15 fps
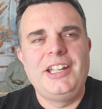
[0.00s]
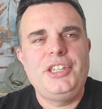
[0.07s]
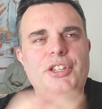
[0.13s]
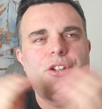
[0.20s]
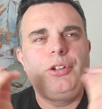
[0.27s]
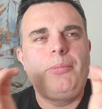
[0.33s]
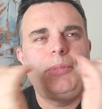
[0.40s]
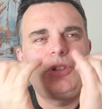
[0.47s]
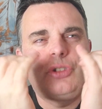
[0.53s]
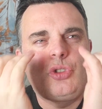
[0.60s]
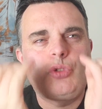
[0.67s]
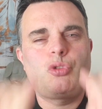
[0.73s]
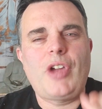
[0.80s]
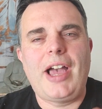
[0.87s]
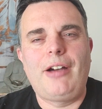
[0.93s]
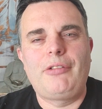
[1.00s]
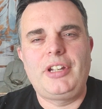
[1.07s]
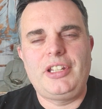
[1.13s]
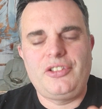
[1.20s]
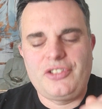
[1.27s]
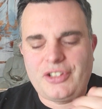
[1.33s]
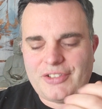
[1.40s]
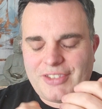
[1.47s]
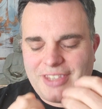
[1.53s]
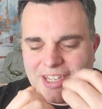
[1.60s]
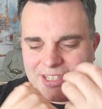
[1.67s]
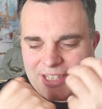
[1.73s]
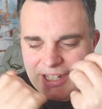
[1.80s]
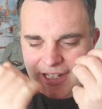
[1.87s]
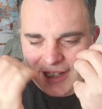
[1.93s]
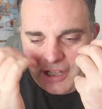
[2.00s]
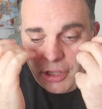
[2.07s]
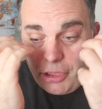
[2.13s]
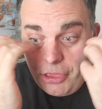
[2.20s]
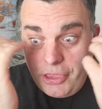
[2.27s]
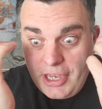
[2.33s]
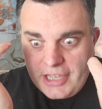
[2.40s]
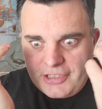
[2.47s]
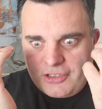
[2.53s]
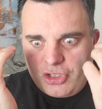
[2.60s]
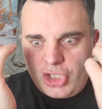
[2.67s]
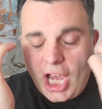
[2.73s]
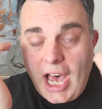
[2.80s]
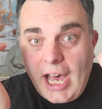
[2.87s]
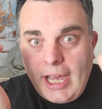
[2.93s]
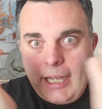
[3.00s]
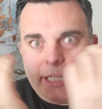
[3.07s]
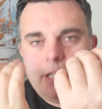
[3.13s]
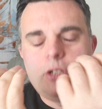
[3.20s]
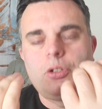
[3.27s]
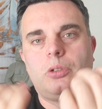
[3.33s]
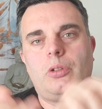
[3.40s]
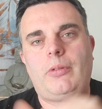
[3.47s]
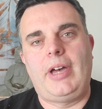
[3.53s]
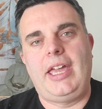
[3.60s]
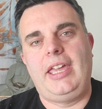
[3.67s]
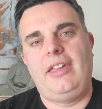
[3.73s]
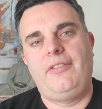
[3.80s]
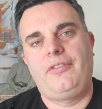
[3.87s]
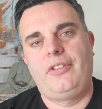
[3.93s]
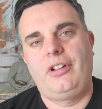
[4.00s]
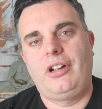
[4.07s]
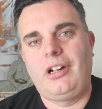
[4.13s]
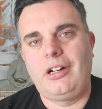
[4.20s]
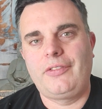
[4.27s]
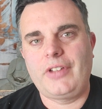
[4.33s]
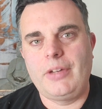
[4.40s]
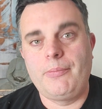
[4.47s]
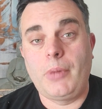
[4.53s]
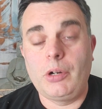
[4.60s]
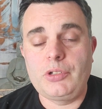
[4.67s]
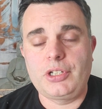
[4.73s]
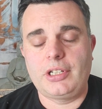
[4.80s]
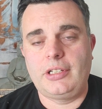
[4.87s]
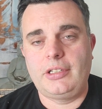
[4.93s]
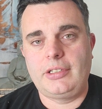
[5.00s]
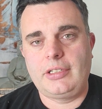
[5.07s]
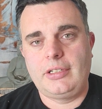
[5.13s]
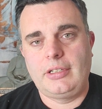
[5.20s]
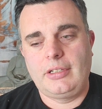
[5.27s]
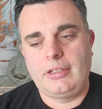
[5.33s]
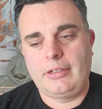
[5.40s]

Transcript: You can almost drown in just this tidal wave of emotions.